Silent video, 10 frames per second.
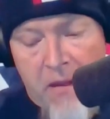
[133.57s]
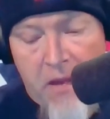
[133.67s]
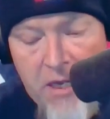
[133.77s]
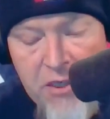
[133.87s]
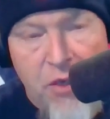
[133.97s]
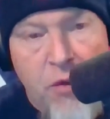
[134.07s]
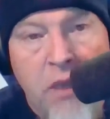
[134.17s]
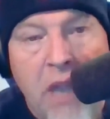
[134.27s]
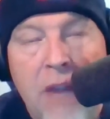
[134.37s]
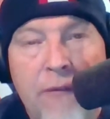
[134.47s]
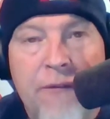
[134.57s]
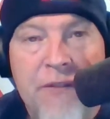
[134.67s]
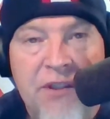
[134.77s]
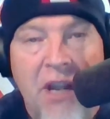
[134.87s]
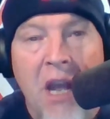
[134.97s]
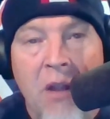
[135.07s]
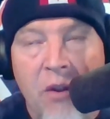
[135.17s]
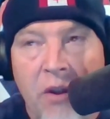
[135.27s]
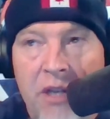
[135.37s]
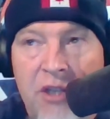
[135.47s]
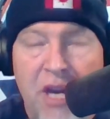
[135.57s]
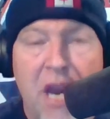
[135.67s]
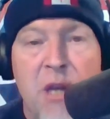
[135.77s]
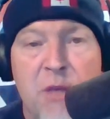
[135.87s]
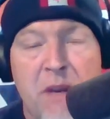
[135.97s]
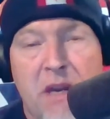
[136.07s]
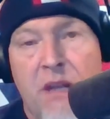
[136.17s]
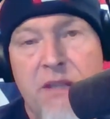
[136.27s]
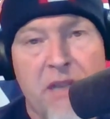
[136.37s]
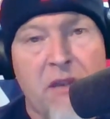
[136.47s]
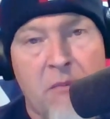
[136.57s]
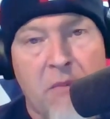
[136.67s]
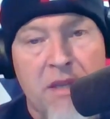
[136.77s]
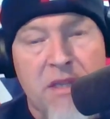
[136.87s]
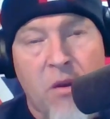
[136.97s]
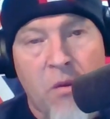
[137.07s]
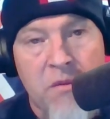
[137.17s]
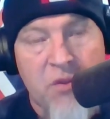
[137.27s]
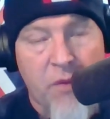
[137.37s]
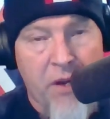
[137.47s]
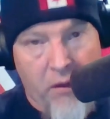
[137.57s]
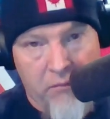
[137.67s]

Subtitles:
is your lifestyle going to change because Elon Musk owns Twitter?